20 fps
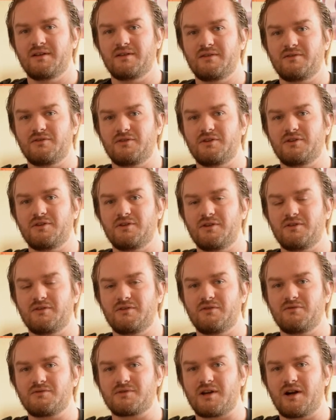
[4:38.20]

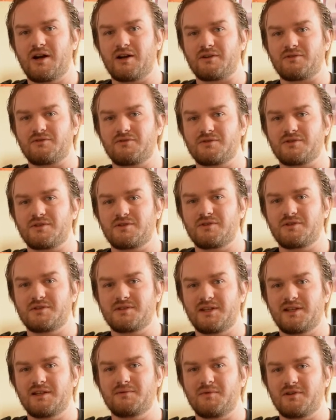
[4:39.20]
Those characters, you
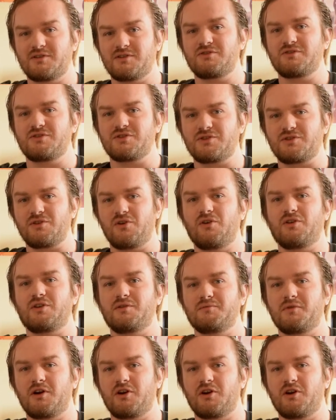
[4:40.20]
see them as you saw them,